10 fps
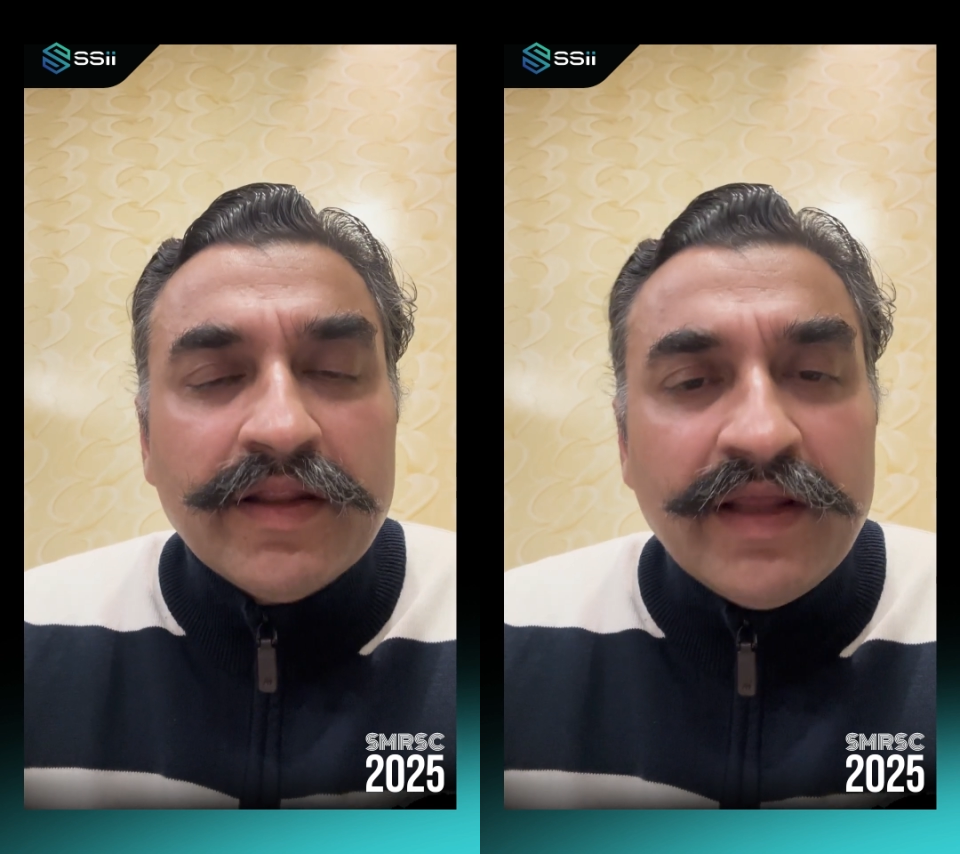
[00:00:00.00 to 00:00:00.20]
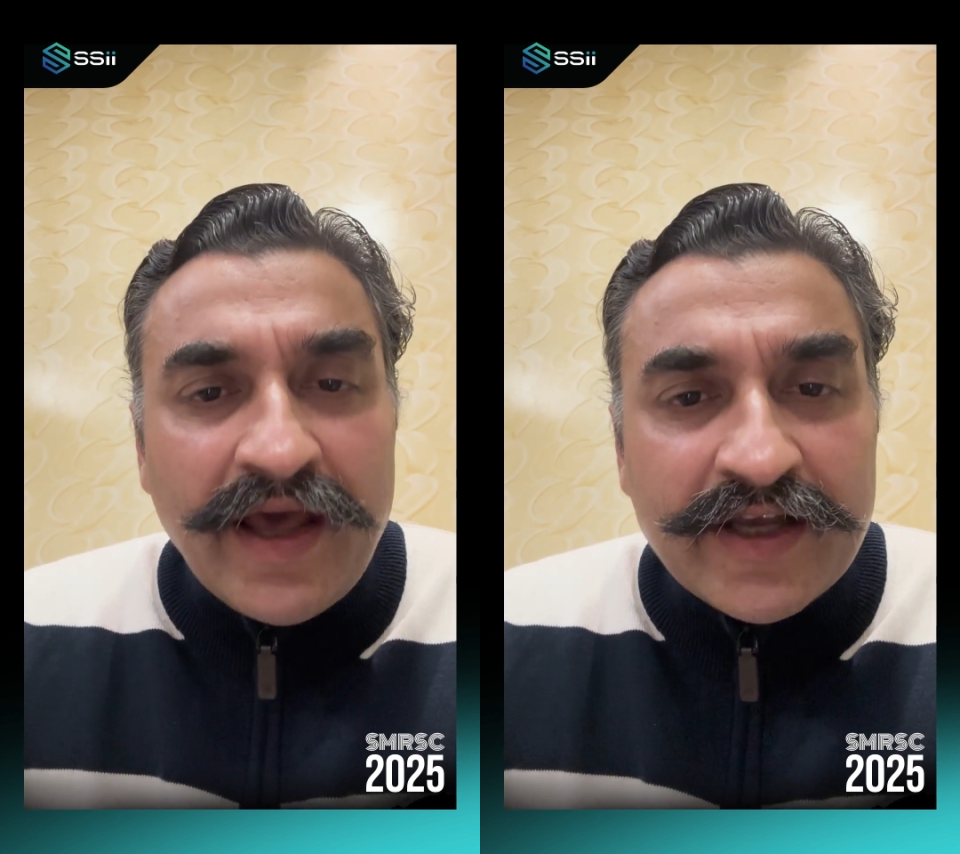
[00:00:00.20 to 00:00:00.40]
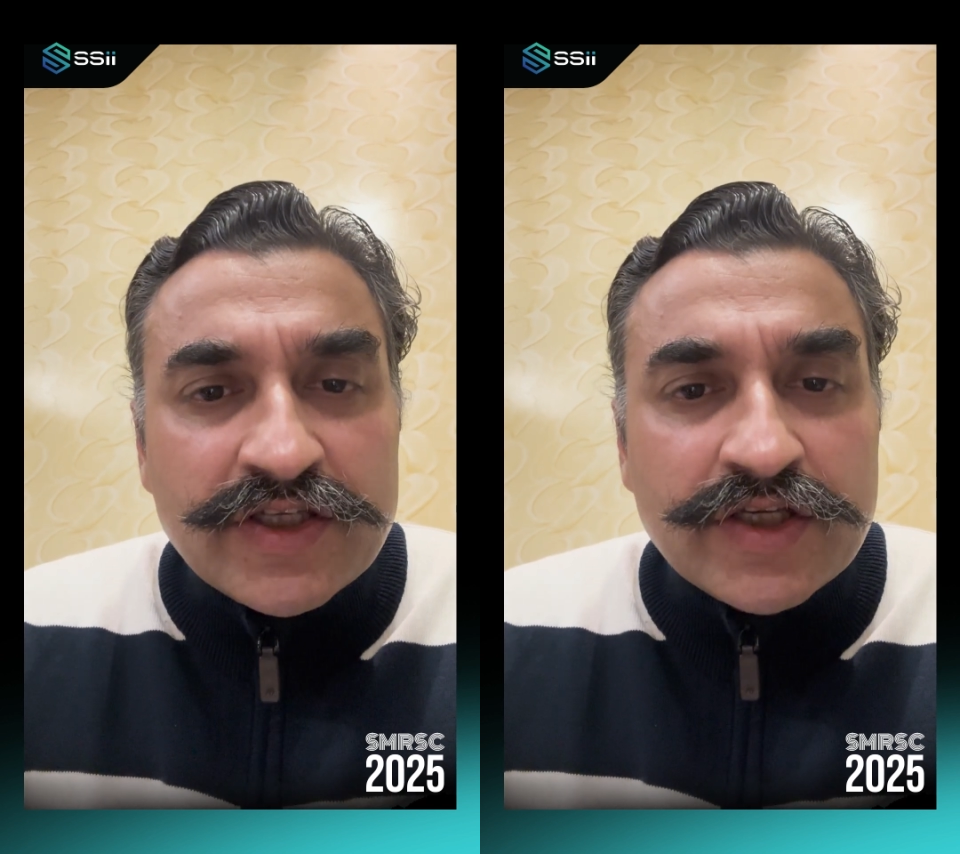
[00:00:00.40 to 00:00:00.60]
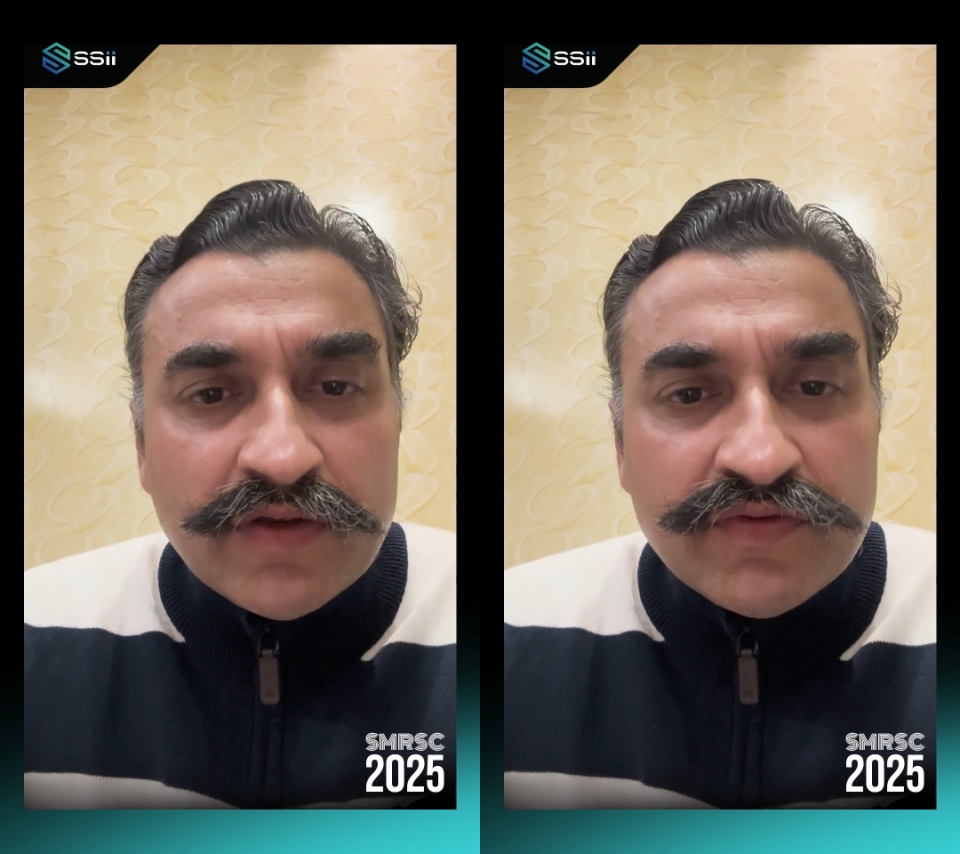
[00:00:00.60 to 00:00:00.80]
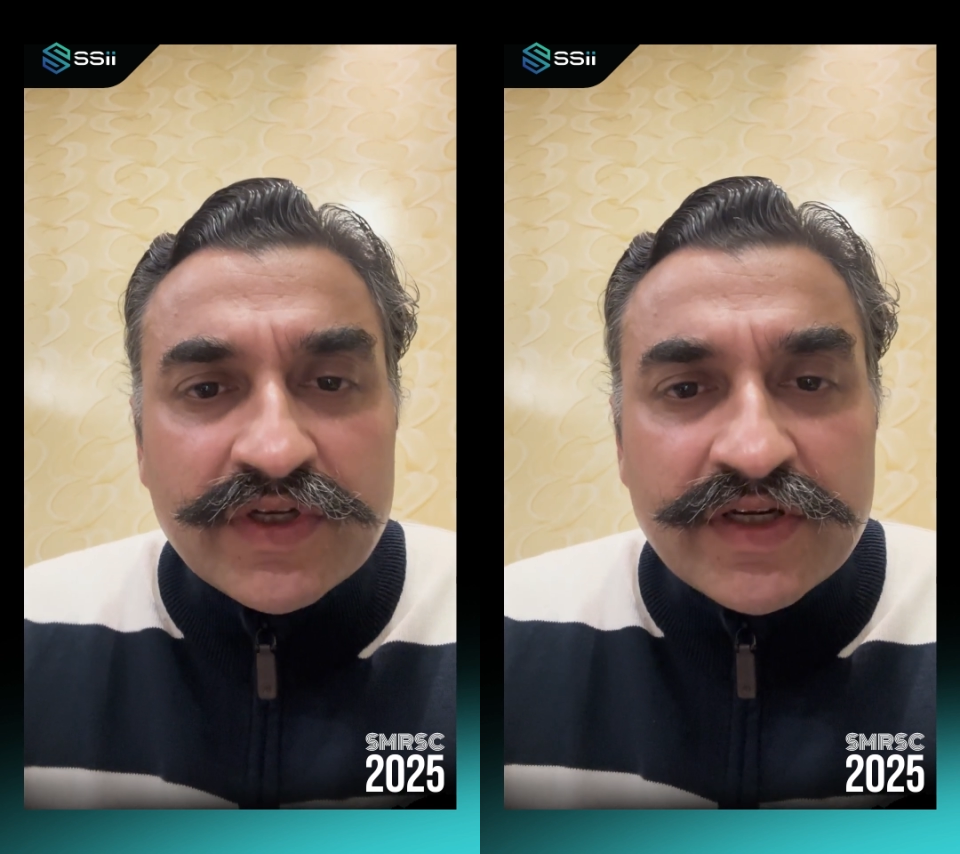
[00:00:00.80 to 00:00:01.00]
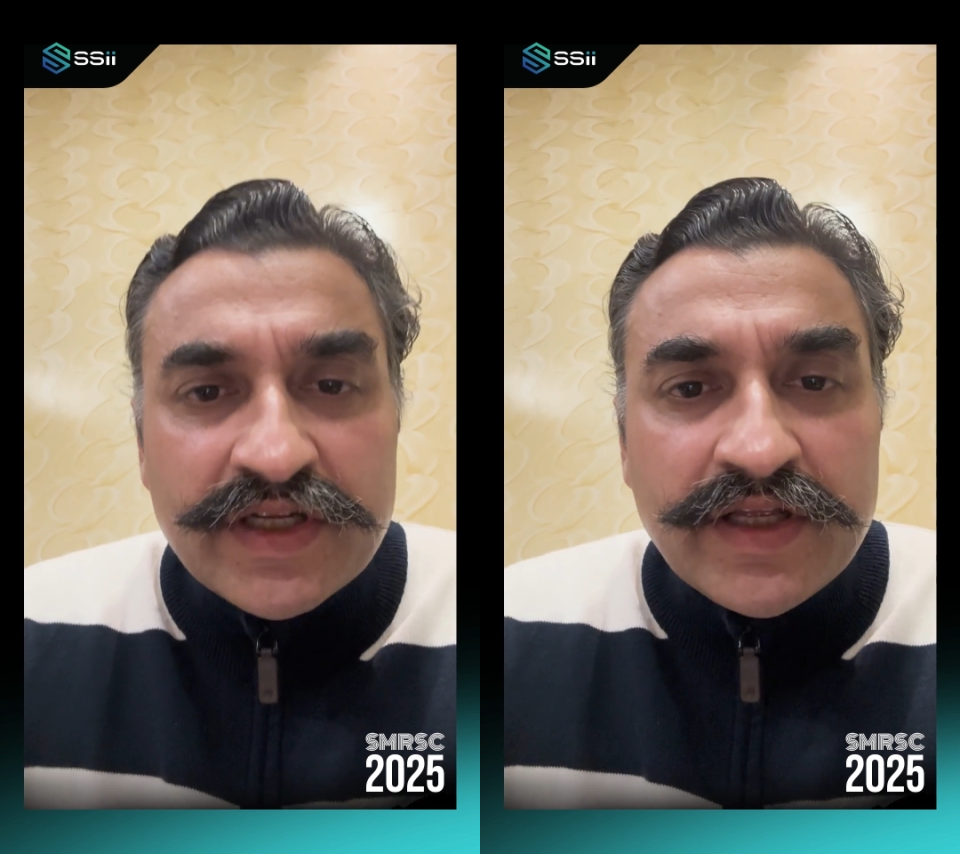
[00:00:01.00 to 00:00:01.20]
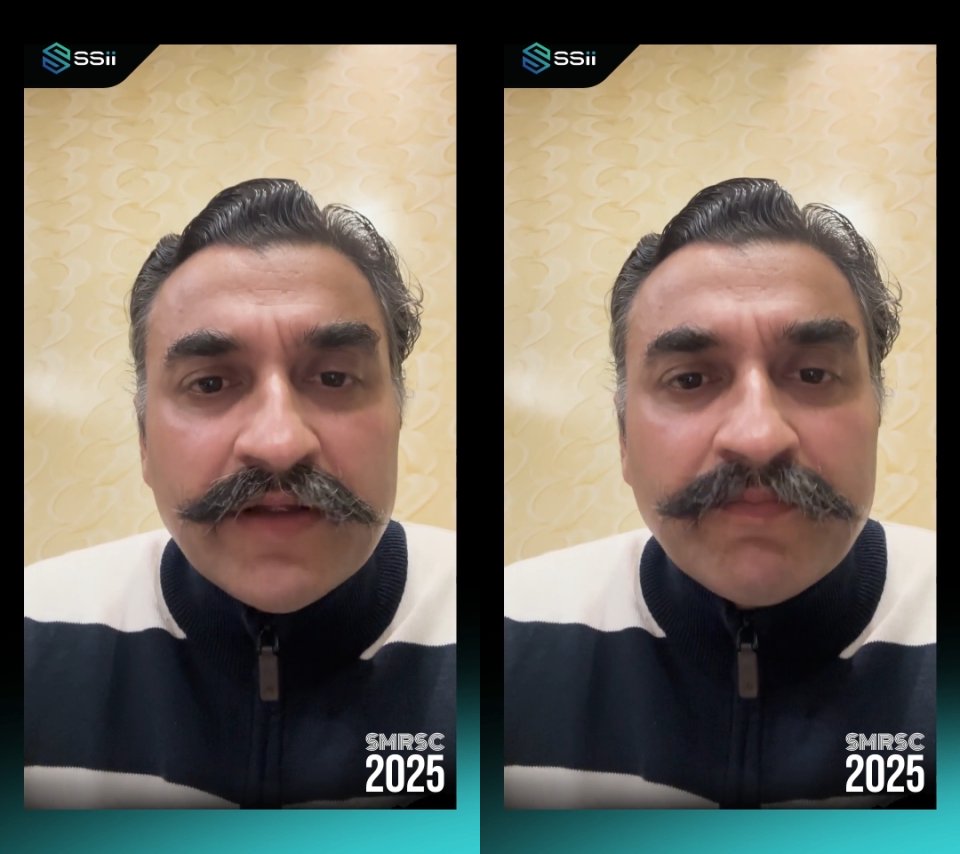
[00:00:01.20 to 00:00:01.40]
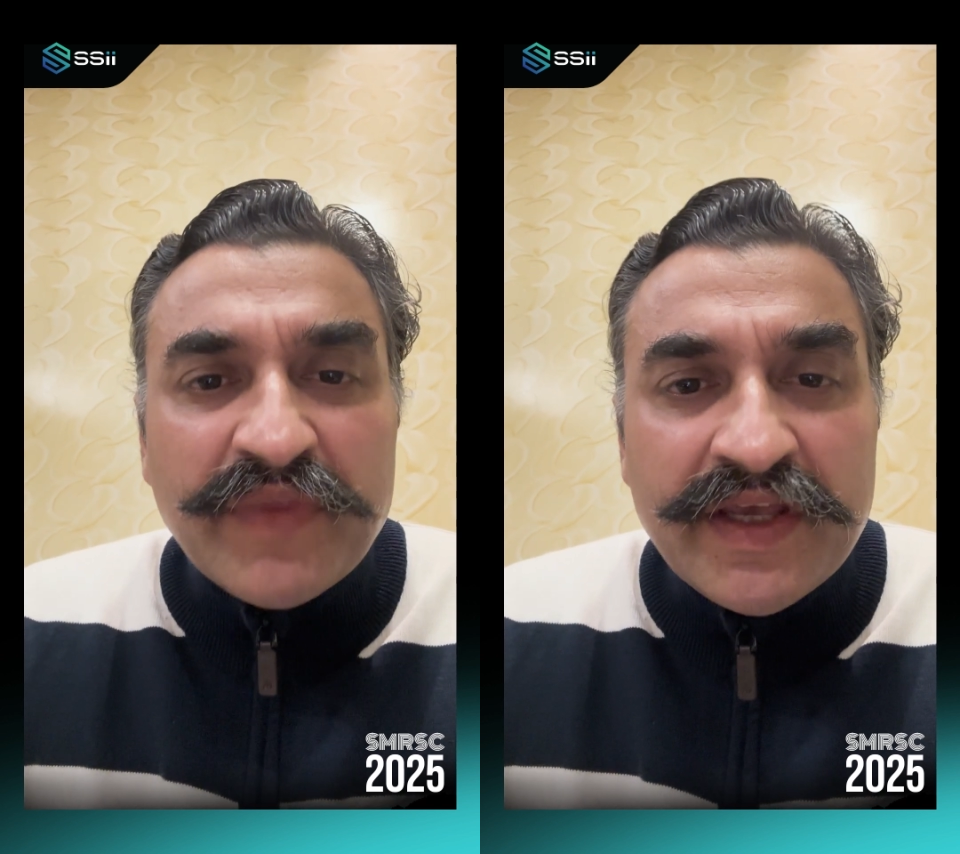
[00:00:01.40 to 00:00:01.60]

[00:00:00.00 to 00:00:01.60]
the access of surgery